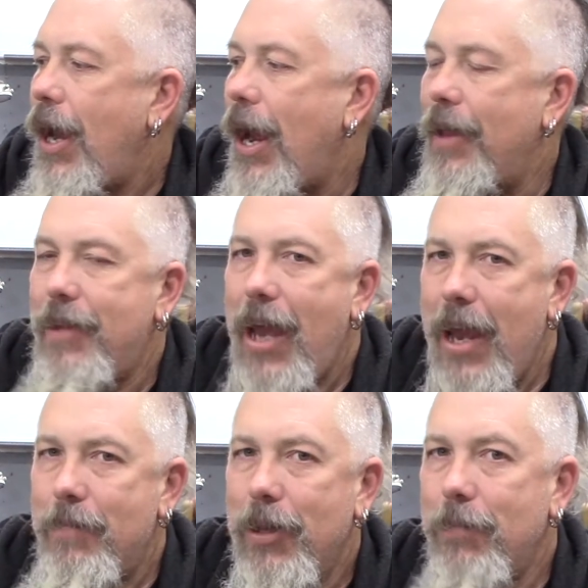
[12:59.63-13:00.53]
and the
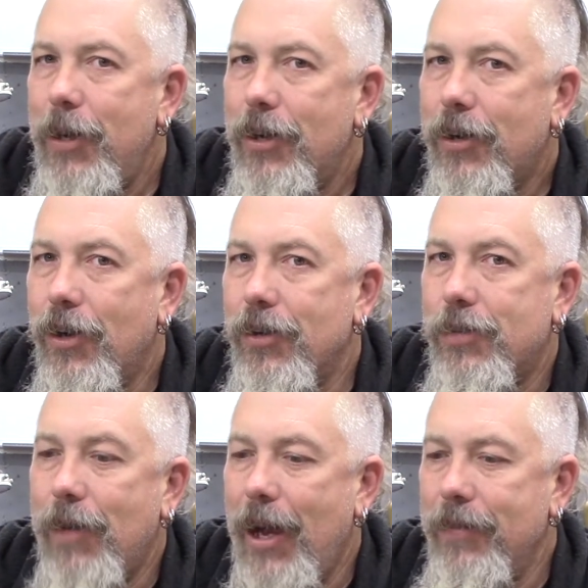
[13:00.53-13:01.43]
8mm
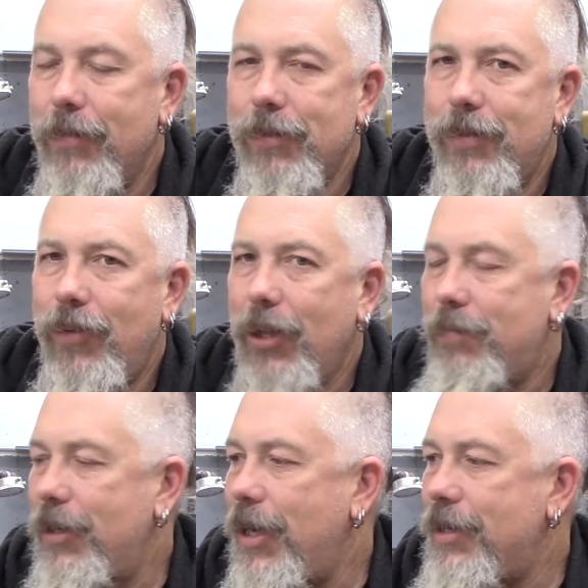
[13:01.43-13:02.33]
Kurtz round that was
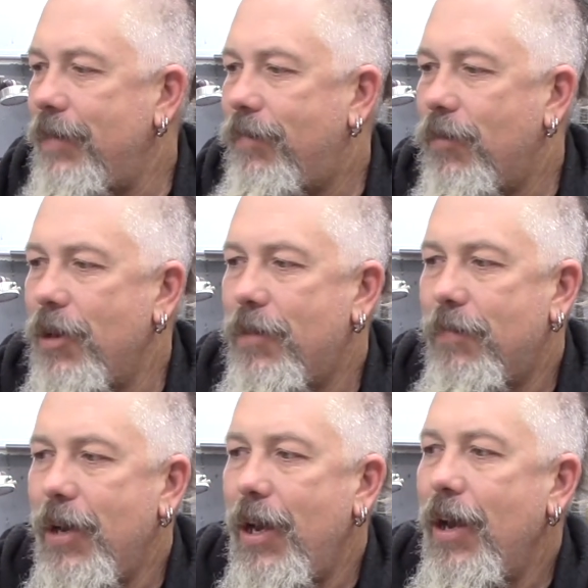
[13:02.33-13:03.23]
developed in
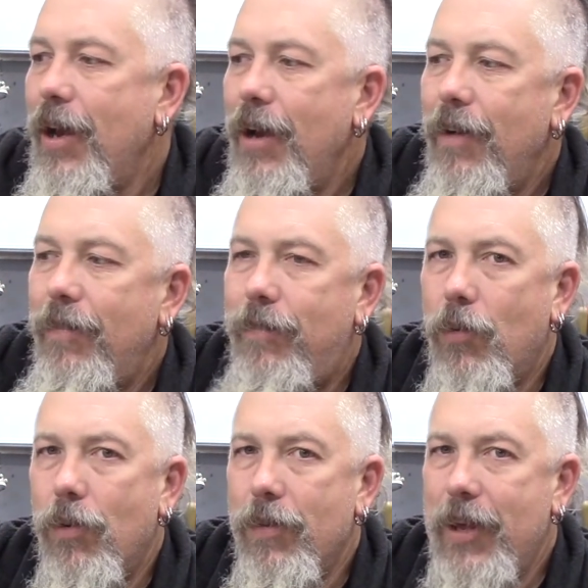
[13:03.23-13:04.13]
1943
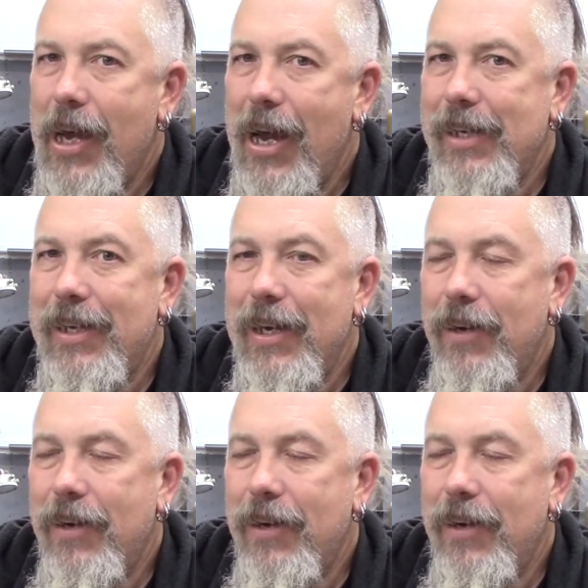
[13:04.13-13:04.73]
for the idea